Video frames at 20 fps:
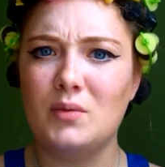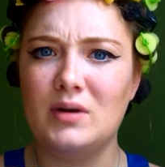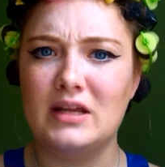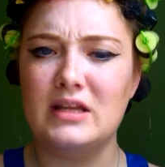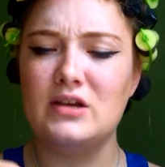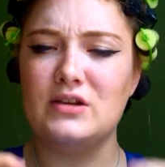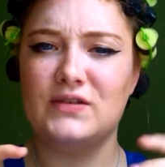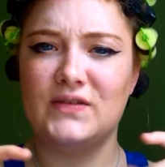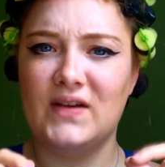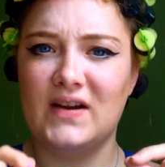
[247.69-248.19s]
one of
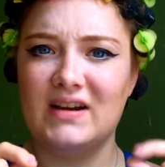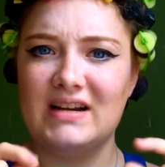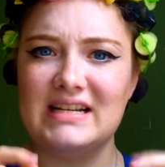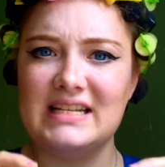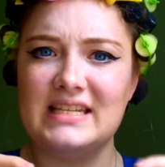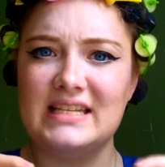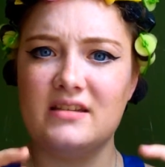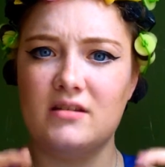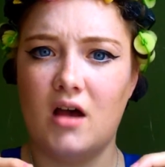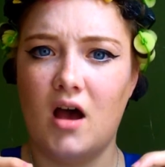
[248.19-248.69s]
those very
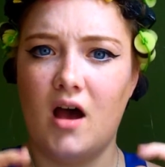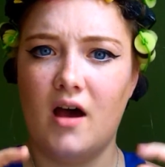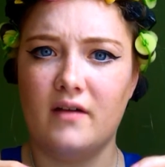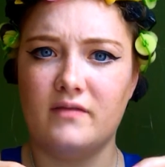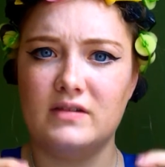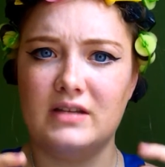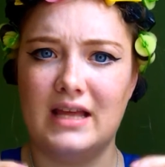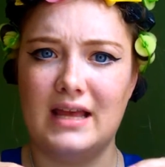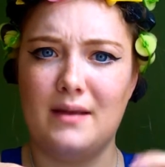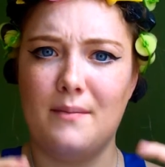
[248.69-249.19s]

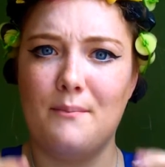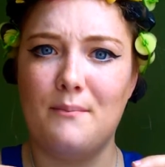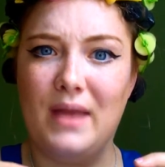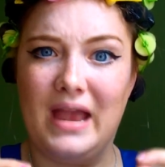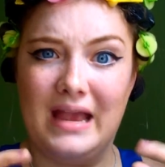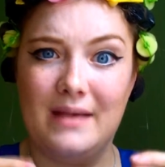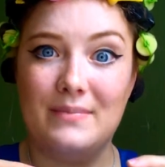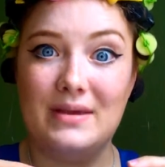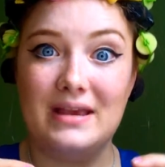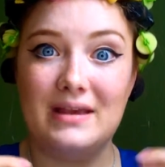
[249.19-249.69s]
soft like
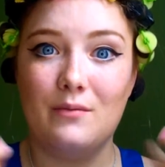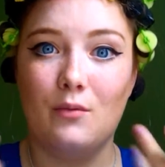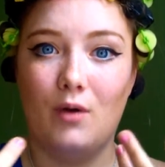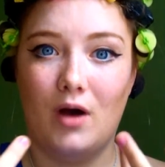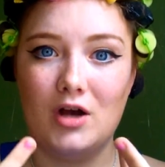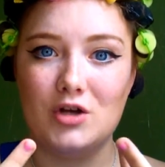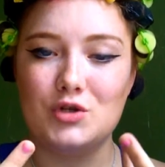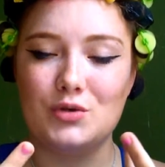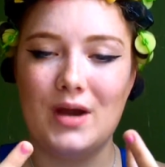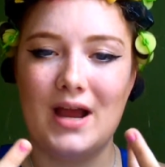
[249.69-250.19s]
baby
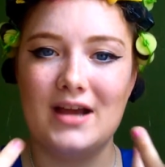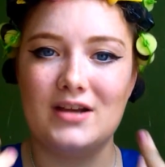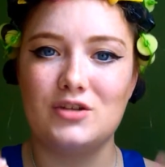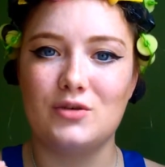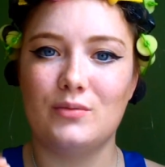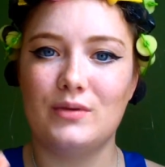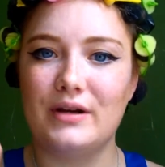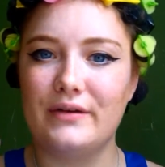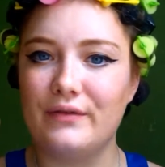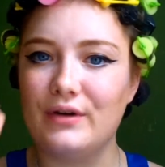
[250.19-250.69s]
wash rags
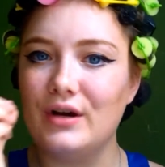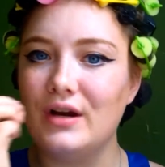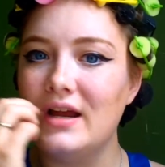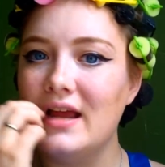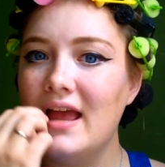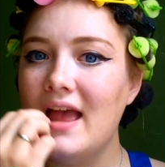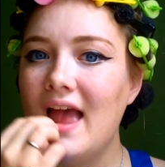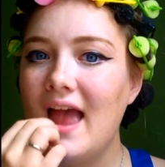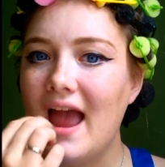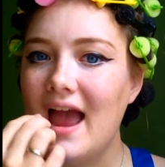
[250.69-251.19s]
or whatever,
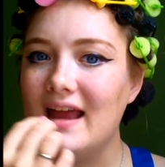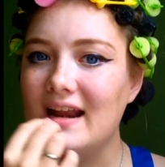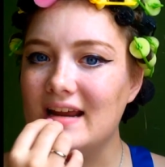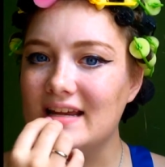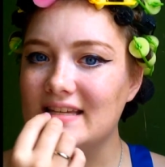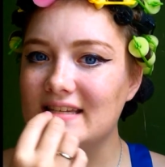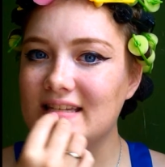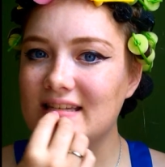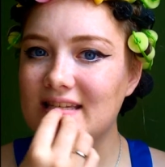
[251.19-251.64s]
and I